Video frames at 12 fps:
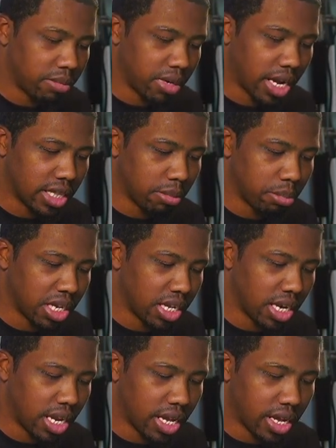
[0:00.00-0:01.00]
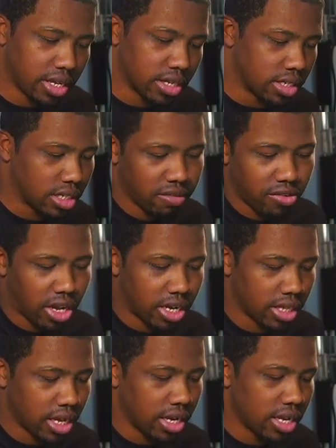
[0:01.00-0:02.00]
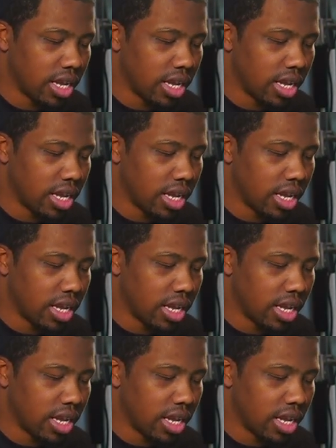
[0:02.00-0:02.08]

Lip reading: They got the midline and stuff like that.